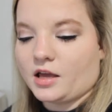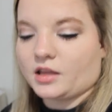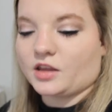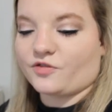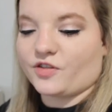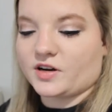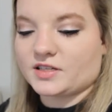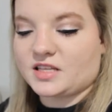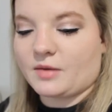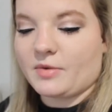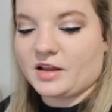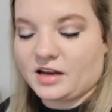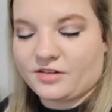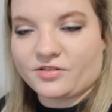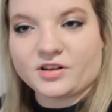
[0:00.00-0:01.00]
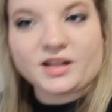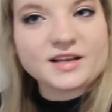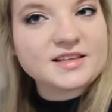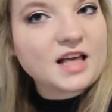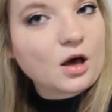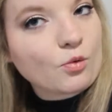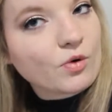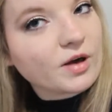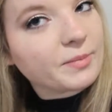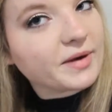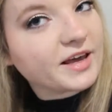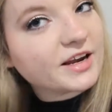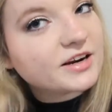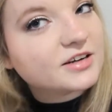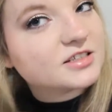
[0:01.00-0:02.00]
The first time I didn't realize how wet my
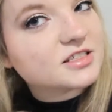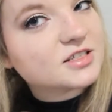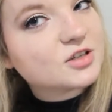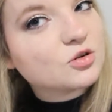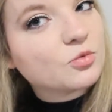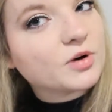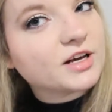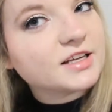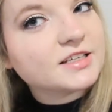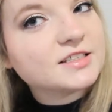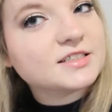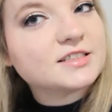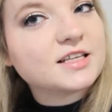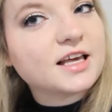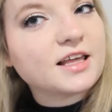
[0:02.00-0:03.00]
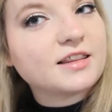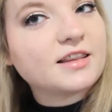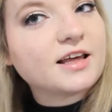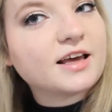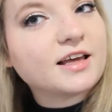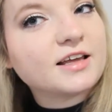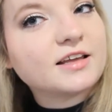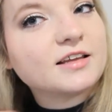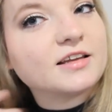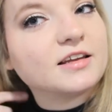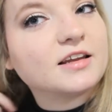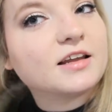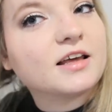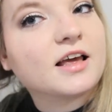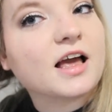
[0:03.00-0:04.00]
hair still was, and
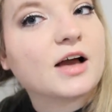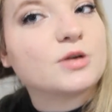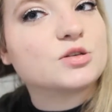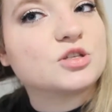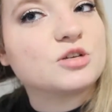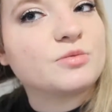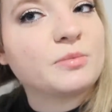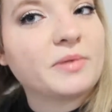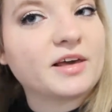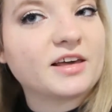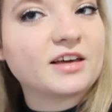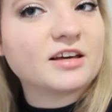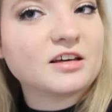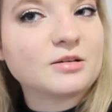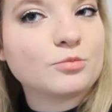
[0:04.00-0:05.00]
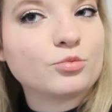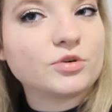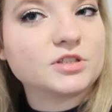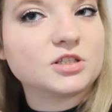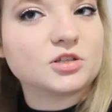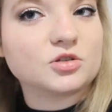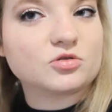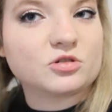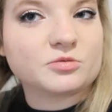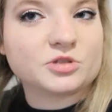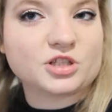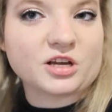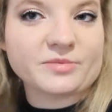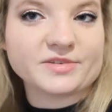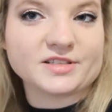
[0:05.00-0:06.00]
then I was doing my makeup, went to the store with
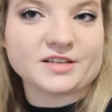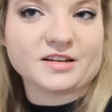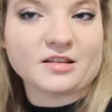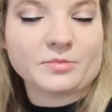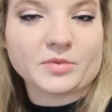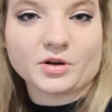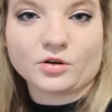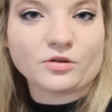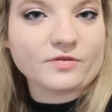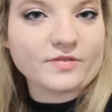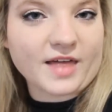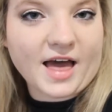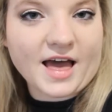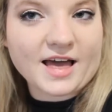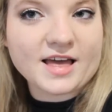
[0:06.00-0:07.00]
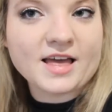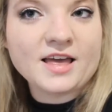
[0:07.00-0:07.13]
Jameson in the middle of that